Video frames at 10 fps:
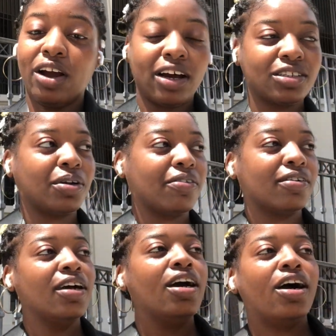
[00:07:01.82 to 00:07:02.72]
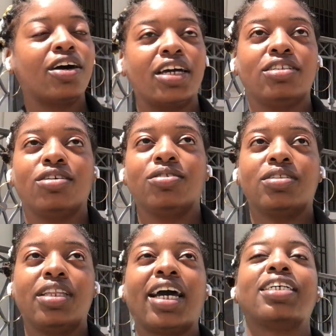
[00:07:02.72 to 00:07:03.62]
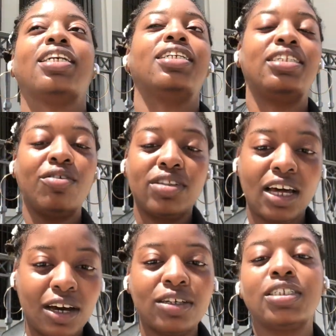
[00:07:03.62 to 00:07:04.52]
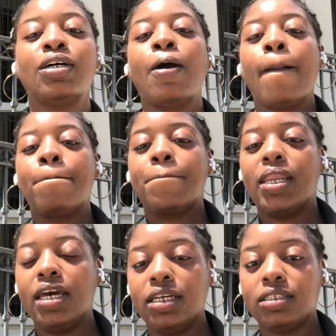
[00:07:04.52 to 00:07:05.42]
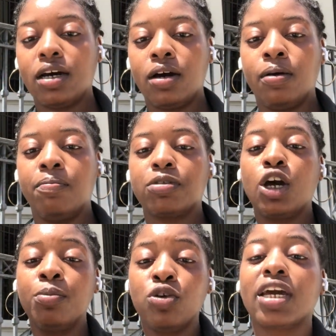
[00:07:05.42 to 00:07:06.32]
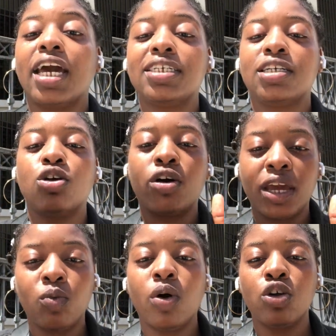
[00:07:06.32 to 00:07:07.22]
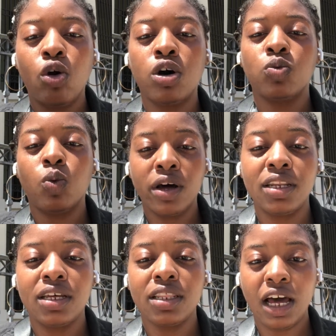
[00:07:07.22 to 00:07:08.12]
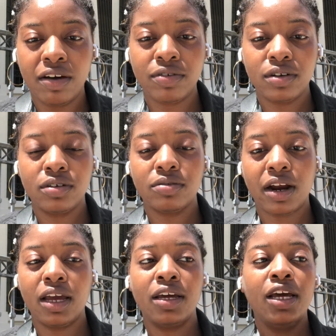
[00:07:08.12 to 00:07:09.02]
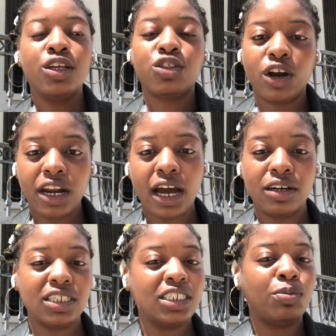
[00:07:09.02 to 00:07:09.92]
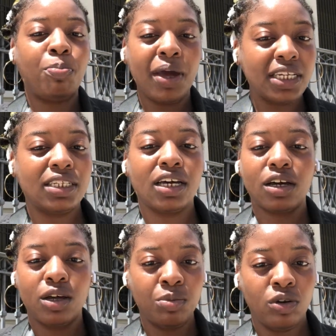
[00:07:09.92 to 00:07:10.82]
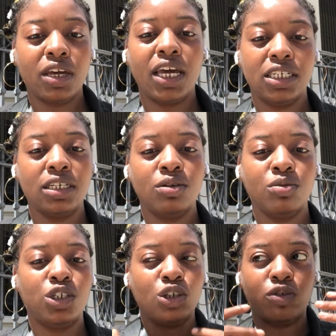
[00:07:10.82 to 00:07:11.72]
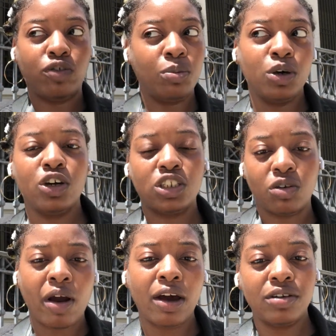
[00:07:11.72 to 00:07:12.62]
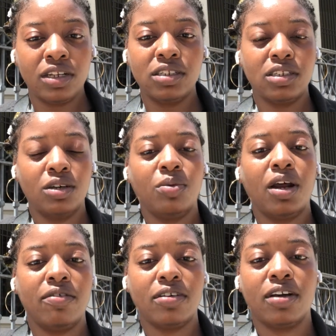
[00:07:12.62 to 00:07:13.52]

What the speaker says: house or whatever. Okay, so like I said, 7th house is communication on a one-on-one level, right? 3rd house is basic communication with your familiar surroundings and whatever.